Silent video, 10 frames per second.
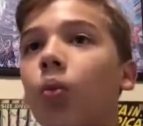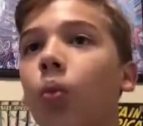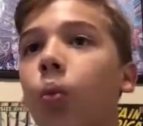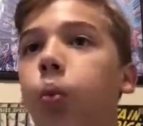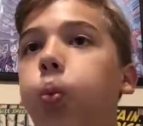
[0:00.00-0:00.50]

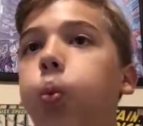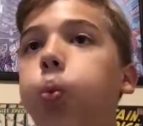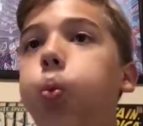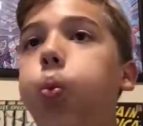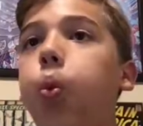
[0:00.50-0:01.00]

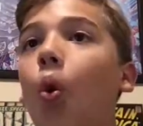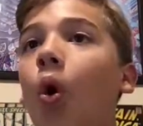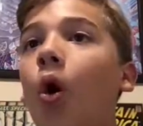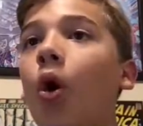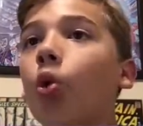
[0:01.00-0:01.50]

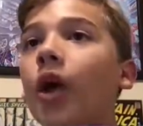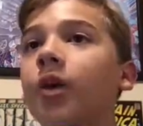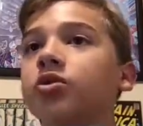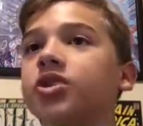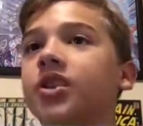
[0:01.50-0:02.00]
Whoa,
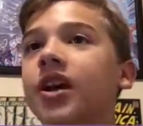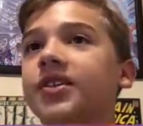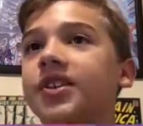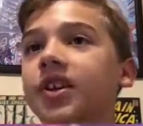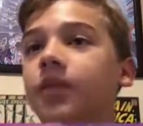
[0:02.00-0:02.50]
that was a
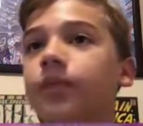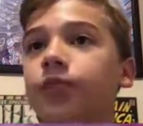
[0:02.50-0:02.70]
nice hit.